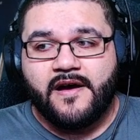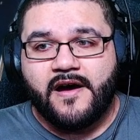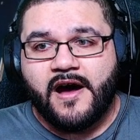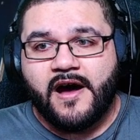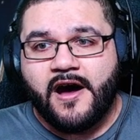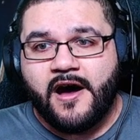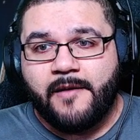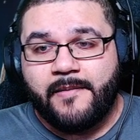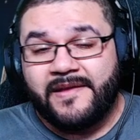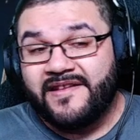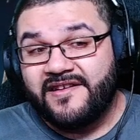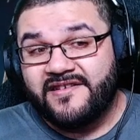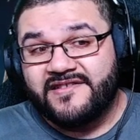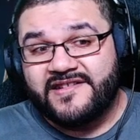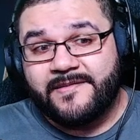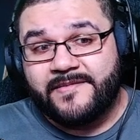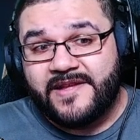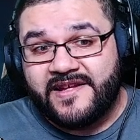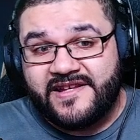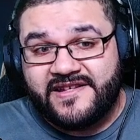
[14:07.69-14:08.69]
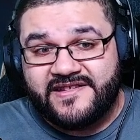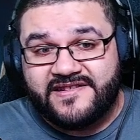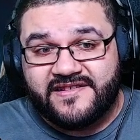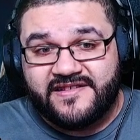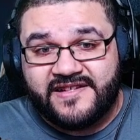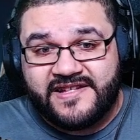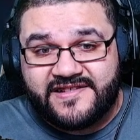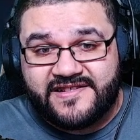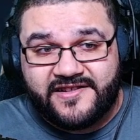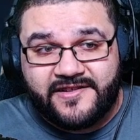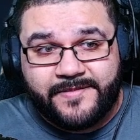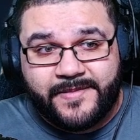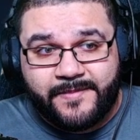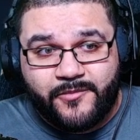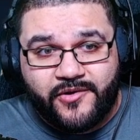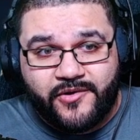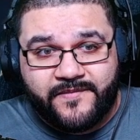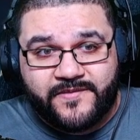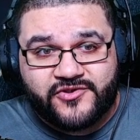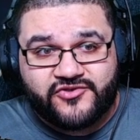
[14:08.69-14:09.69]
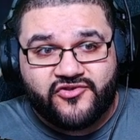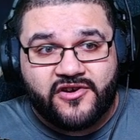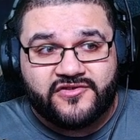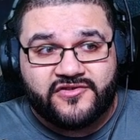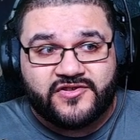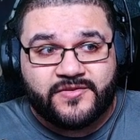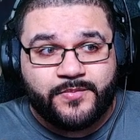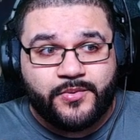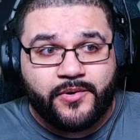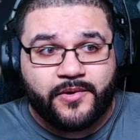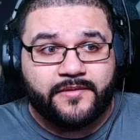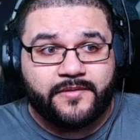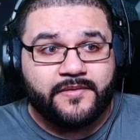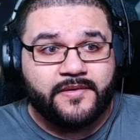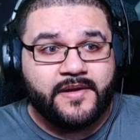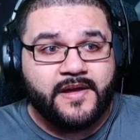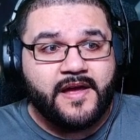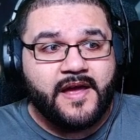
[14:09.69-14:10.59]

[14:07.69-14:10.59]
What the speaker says: And then on top of that, he's a little bit more of a strong support.